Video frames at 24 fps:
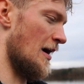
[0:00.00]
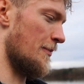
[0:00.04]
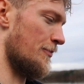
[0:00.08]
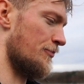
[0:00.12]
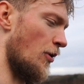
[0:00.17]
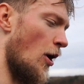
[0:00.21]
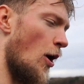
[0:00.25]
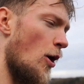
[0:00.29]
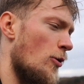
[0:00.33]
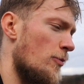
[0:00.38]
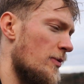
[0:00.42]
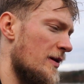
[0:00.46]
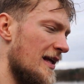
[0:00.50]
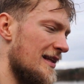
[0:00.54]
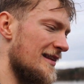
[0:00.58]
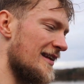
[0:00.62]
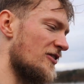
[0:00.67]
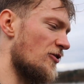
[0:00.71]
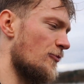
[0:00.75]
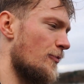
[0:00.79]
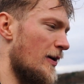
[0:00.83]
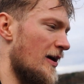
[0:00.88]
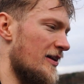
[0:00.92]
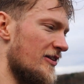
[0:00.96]
probably a
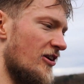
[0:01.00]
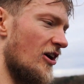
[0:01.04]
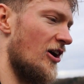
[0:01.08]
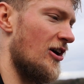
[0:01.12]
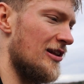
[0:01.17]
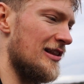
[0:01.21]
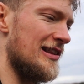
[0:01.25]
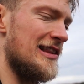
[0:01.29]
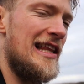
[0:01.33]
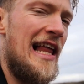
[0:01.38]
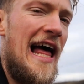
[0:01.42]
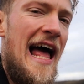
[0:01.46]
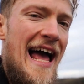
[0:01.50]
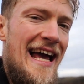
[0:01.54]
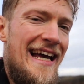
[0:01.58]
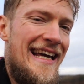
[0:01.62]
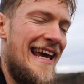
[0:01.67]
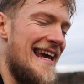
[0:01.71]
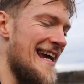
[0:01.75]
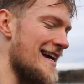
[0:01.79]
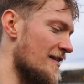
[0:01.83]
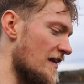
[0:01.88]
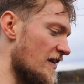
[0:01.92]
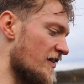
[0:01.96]
little bit
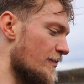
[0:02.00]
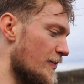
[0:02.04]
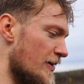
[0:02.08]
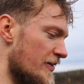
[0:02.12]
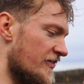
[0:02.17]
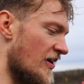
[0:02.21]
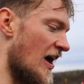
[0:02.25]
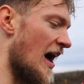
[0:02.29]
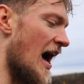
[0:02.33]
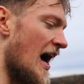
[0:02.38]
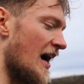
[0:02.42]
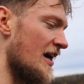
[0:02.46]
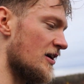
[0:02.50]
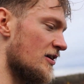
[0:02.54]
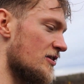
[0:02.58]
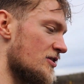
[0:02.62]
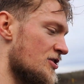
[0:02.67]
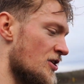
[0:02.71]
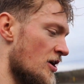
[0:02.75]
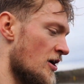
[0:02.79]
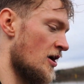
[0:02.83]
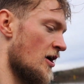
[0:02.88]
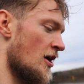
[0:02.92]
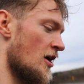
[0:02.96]
laggy, a little bit
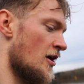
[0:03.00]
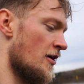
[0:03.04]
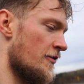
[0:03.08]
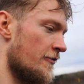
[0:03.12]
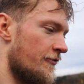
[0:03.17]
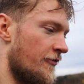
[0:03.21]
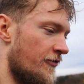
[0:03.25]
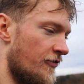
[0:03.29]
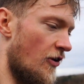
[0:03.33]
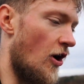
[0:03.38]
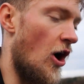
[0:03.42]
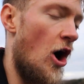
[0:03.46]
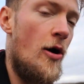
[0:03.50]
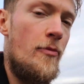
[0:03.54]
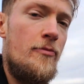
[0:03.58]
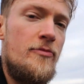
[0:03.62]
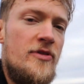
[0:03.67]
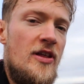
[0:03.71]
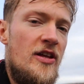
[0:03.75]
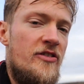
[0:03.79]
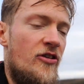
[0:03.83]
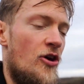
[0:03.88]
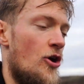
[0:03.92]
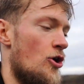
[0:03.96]
tired from
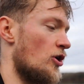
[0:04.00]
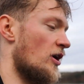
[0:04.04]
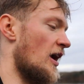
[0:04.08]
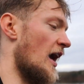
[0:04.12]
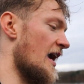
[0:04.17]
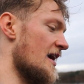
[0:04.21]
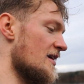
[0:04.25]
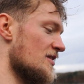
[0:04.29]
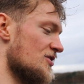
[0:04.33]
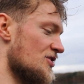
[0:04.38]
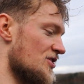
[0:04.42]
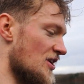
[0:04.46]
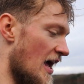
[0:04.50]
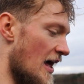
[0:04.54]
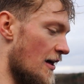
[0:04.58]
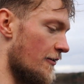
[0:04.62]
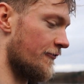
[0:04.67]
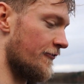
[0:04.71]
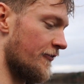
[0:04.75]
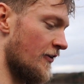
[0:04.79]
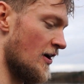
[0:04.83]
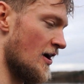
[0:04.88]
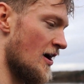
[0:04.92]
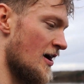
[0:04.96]
the 2K
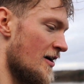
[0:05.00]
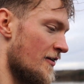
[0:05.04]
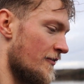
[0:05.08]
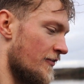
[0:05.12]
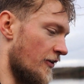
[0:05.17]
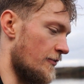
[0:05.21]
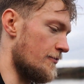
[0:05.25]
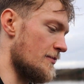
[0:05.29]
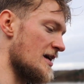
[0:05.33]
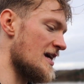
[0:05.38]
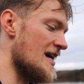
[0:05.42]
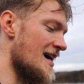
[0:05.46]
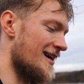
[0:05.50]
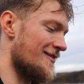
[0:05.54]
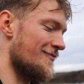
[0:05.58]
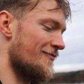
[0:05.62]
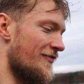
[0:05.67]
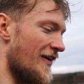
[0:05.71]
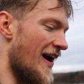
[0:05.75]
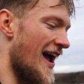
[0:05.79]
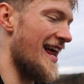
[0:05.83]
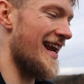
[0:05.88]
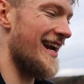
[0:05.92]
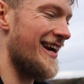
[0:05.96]
itself. For me, I'm
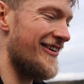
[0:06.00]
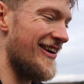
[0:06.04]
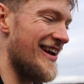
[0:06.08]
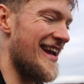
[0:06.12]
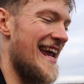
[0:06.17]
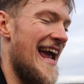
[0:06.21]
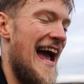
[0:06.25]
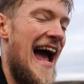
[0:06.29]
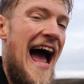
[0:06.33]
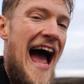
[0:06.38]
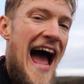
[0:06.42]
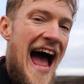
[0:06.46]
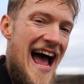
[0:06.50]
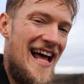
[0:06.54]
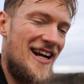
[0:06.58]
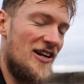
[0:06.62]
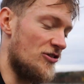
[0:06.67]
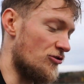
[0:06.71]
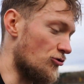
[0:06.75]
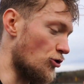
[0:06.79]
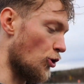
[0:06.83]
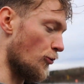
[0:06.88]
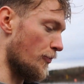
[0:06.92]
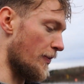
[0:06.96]
very
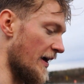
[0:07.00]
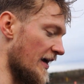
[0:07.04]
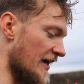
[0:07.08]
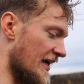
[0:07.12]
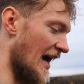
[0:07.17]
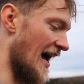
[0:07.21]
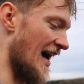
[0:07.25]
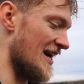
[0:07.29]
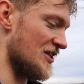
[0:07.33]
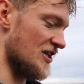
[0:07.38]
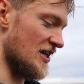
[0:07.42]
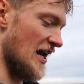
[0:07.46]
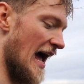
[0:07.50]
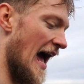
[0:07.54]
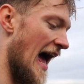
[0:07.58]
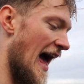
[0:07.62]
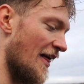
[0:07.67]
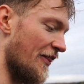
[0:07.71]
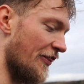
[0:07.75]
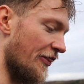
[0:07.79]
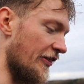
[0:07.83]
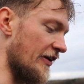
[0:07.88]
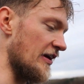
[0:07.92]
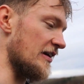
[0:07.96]
anaerobic as an
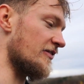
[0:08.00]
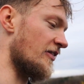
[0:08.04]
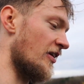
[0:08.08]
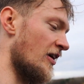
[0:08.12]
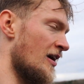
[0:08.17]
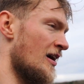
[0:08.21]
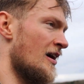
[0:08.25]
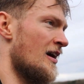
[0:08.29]
athlete,